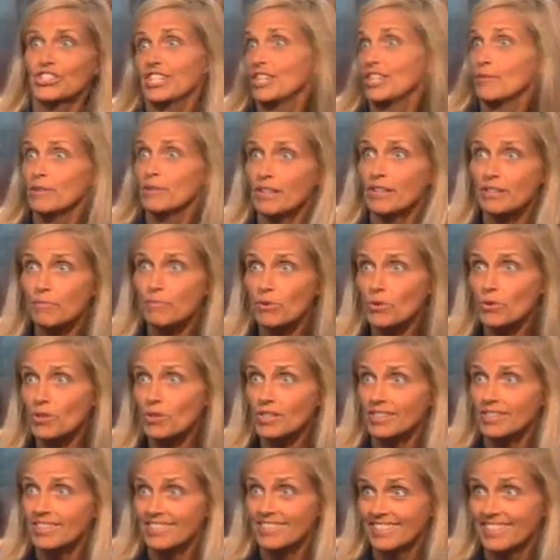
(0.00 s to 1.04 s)
chairman of the
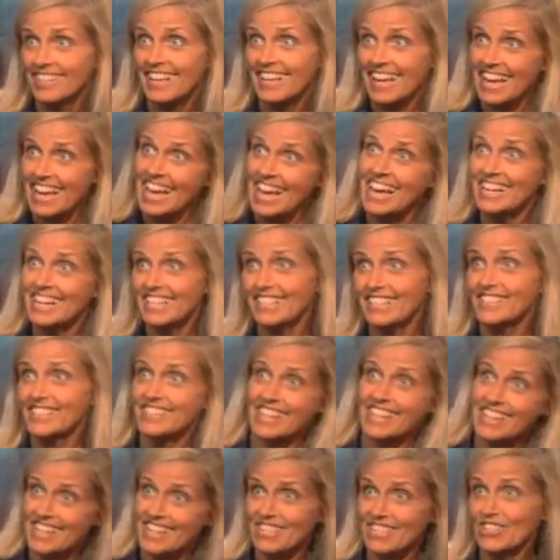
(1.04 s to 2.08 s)
board. And he's
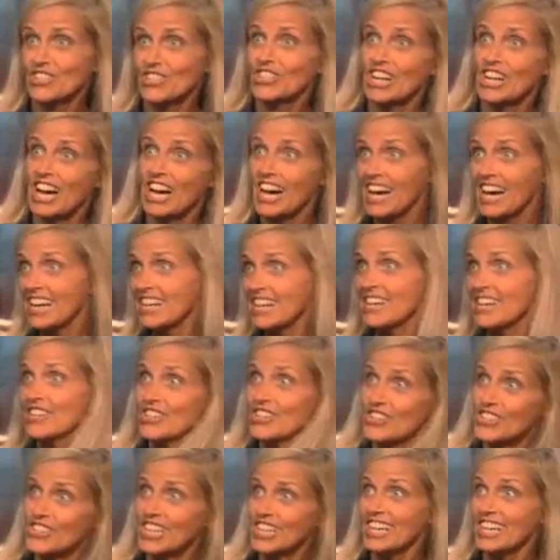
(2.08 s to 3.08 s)
saying, you're gone, you're